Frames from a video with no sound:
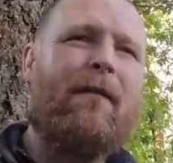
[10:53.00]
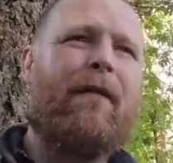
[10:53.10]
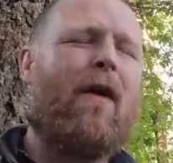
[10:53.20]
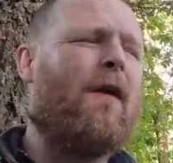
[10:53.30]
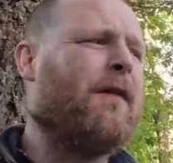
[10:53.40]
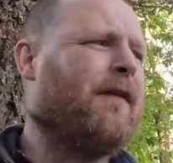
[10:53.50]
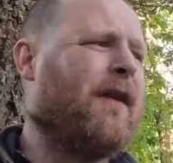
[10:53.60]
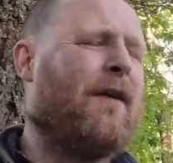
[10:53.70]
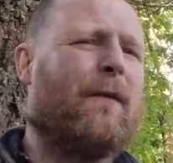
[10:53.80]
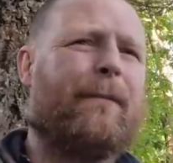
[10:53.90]
For all this
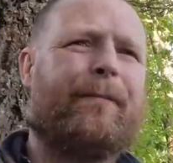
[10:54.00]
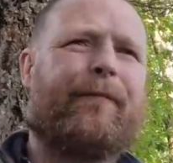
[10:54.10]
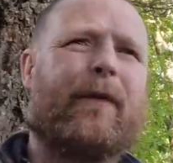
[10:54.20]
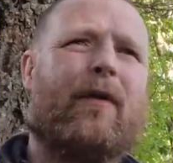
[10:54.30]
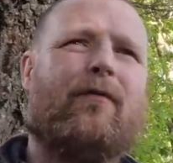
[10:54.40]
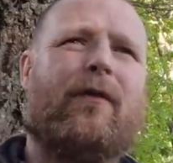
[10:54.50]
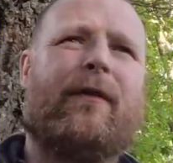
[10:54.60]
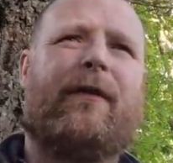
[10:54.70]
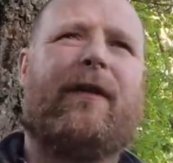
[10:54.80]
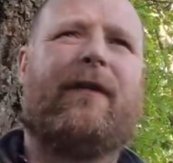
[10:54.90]
setup,
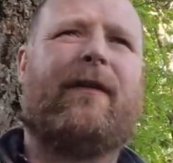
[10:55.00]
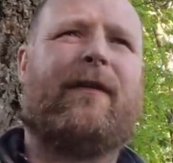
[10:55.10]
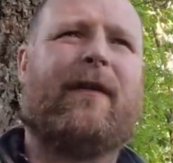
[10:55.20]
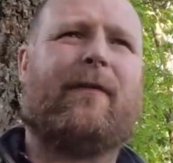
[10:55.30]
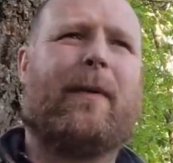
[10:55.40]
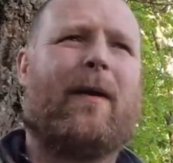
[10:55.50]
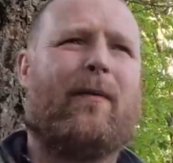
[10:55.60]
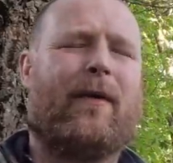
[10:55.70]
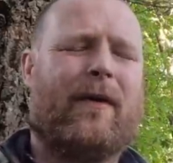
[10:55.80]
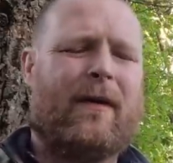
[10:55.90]

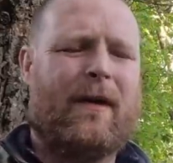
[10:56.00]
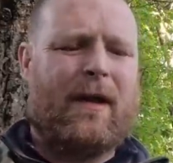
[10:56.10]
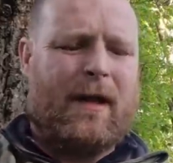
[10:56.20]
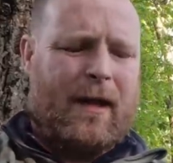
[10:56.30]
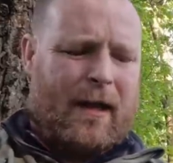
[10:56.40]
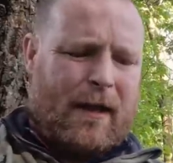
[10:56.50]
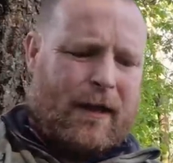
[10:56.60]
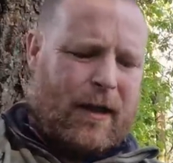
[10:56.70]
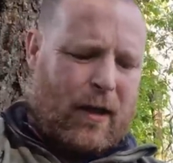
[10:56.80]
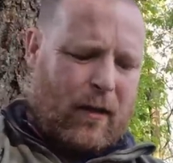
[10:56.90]
£166.
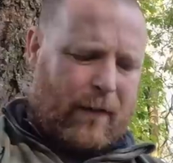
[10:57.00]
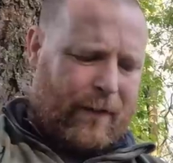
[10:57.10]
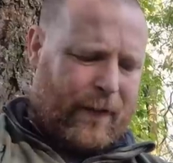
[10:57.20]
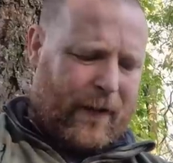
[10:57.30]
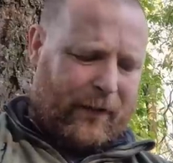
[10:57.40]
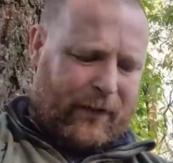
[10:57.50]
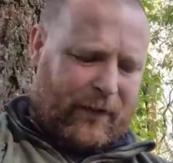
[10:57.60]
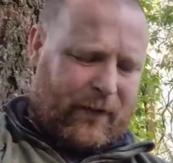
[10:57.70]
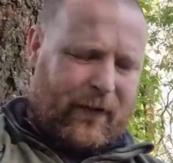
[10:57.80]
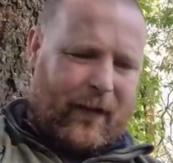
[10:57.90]
You know,
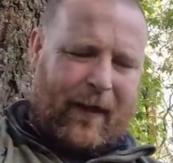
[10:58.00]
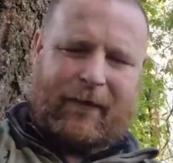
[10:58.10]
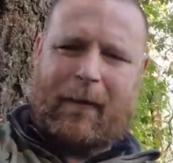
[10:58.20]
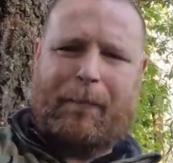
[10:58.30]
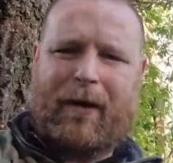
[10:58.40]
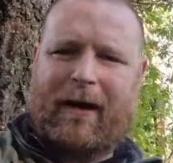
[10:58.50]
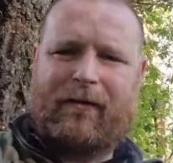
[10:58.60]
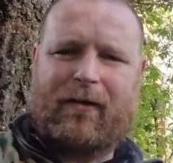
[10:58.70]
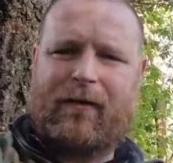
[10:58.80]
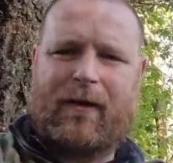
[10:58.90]
that's the
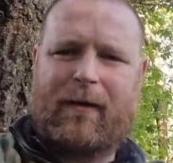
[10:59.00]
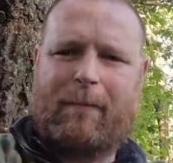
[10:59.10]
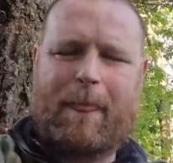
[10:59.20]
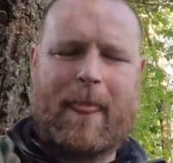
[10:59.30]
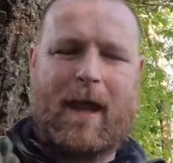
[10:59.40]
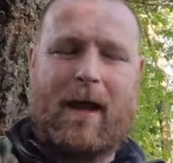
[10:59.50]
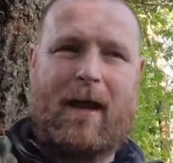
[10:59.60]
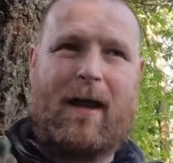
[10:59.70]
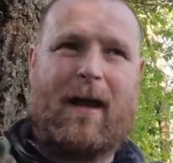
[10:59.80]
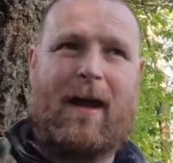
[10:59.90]
price of a
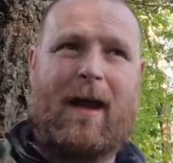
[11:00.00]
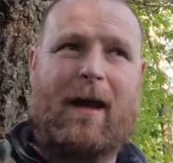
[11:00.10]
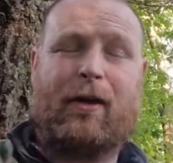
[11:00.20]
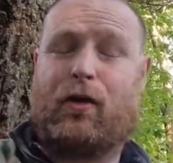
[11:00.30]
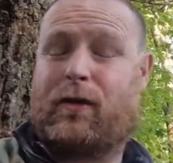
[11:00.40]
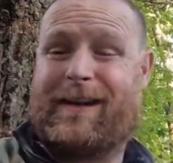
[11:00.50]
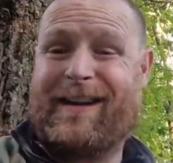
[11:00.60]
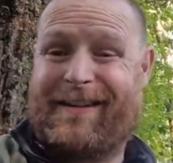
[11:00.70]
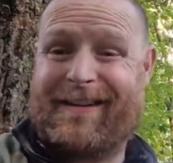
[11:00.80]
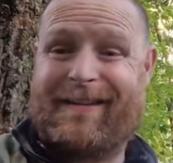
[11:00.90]

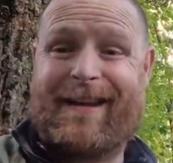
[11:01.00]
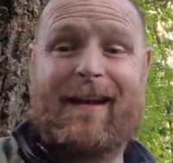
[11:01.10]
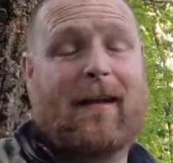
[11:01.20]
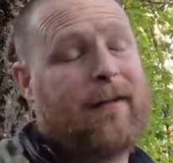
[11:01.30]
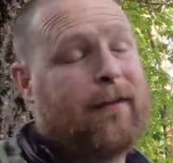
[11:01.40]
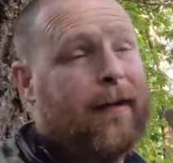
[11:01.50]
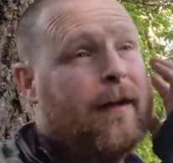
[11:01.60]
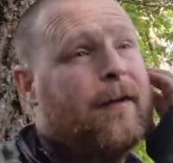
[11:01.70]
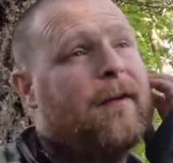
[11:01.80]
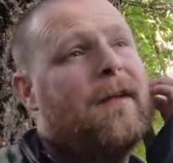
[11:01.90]
decent tent, let's say.